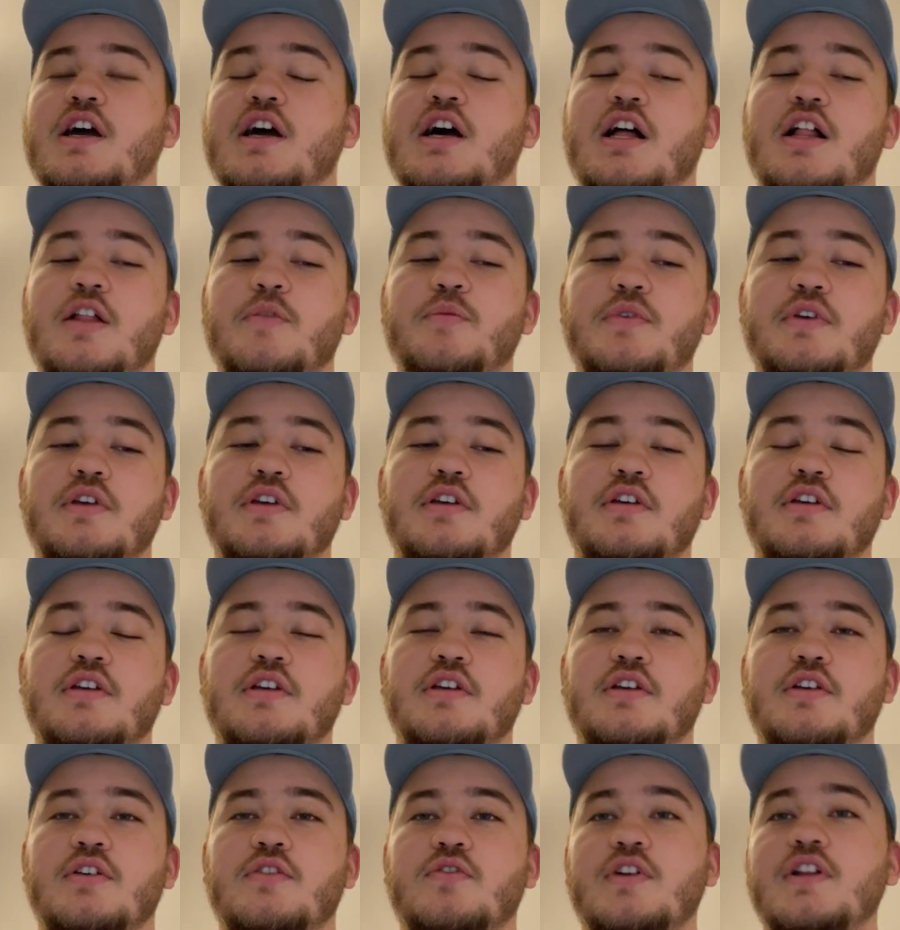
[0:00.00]
I'll
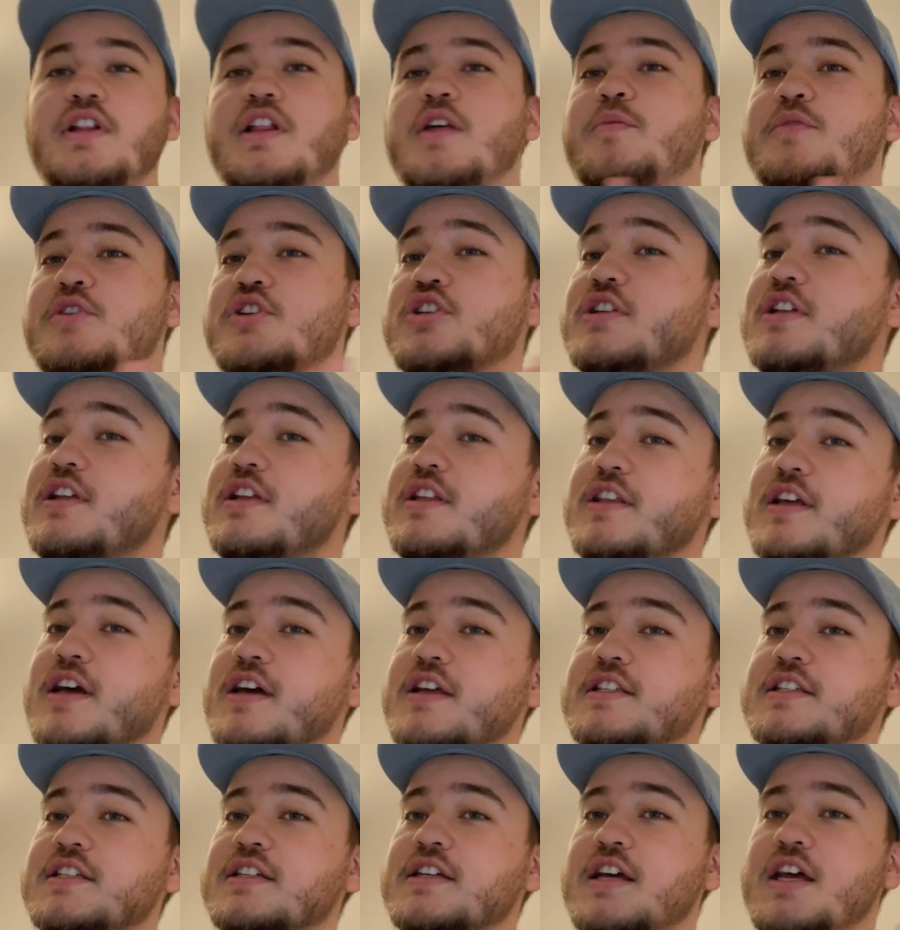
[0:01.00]
be really appreciating
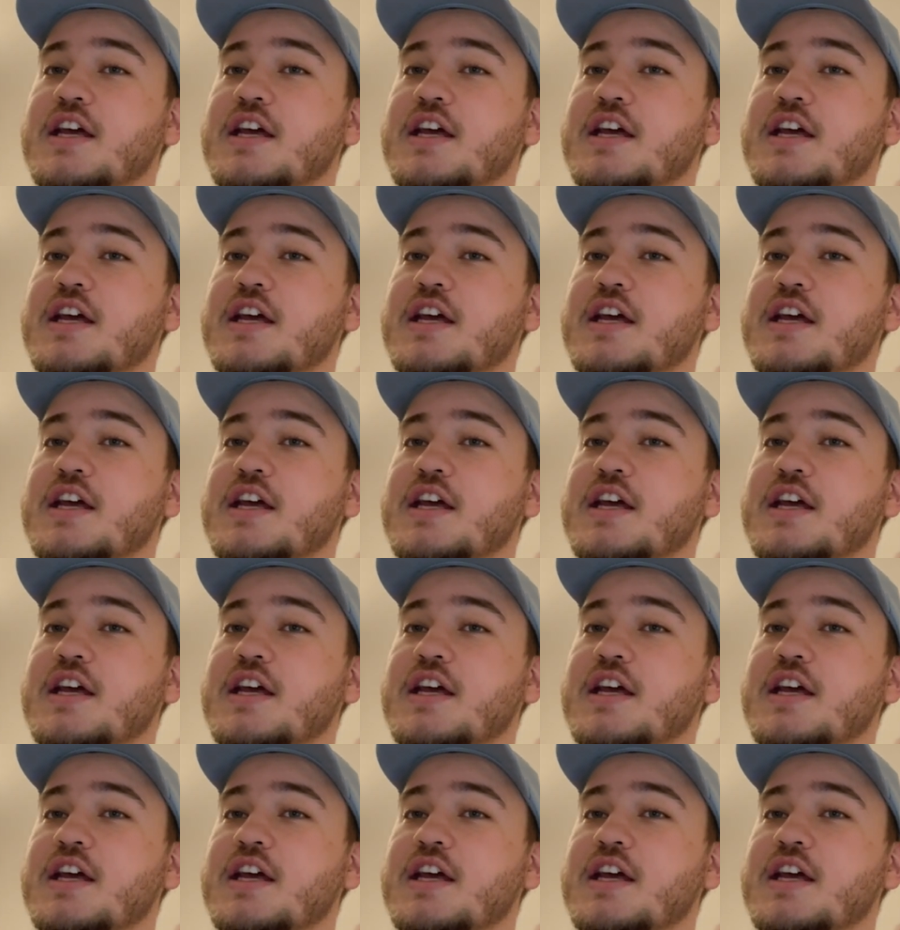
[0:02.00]
that.